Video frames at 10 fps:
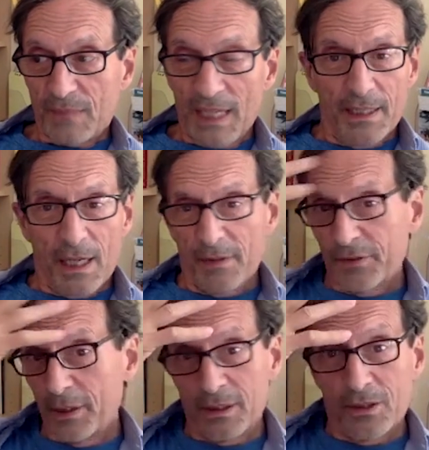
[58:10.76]
and our
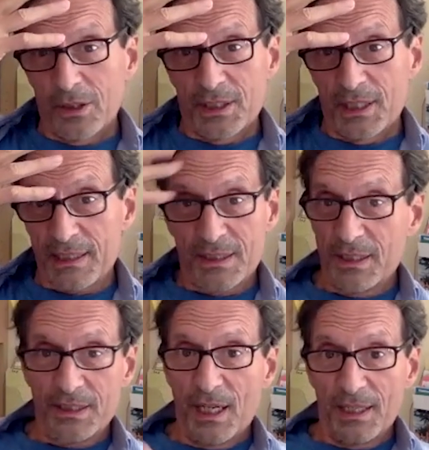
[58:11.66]
frontal cortex
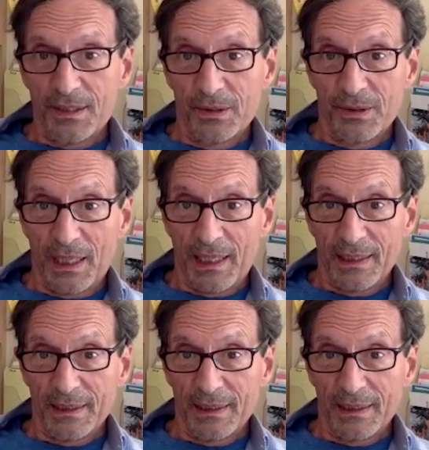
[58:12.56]
does not do that.